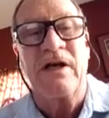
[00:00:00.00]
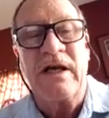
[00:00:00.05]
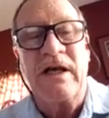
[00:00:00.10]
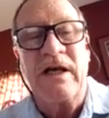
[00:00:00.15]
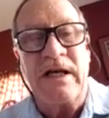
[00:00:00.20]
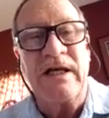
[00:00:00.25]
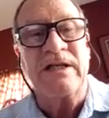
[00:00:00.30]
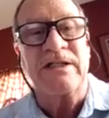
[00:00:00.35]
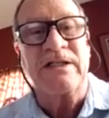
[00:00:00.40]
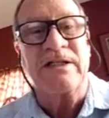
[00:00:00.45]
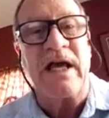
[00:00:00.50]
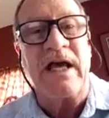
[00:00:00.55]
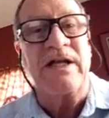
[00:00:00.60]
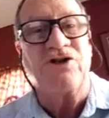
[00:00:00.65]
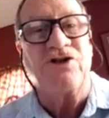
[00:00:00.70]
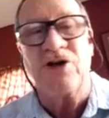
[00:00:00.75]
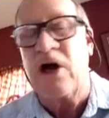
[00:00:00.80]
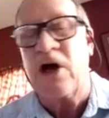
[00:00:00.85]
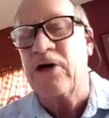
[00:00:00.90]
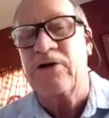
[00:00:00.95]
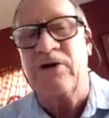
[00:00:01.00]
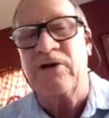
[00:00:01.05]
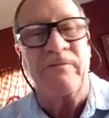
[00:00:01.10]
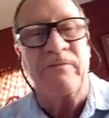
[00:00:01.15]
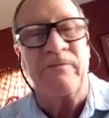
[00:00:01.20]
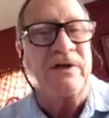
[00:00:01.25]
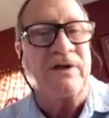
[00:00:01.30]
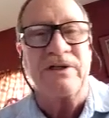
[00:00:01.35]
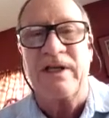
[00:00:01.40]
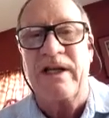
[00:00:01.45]
is that juggling,
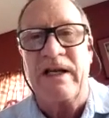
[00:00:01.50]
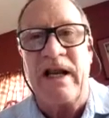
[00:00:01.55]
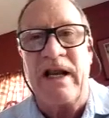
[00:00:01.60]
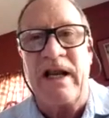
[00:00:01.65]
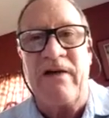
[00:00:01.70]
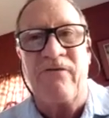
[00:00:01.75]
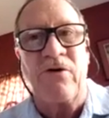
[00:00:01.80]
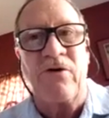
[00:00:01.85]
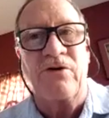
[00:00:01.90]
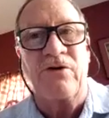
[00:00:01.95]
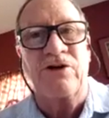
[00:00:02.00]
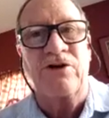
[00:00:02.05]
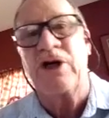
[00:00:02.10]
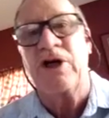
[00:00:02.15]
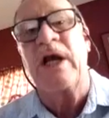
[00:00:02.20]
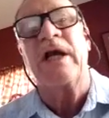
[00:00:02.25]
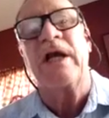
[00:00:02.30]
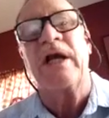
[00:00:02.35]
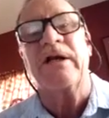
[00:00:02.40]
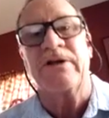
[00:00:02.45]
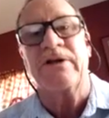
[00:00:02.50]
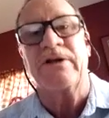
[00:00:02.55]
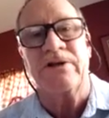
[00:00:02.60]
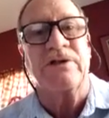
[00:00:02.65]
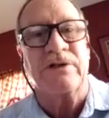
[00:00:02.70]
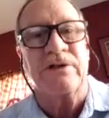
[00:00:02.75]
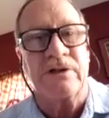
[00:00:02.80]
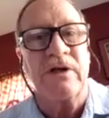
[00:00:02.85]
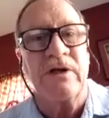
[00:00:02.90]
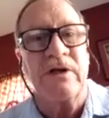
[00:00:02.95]
because it never
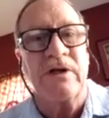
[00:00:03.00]
changes.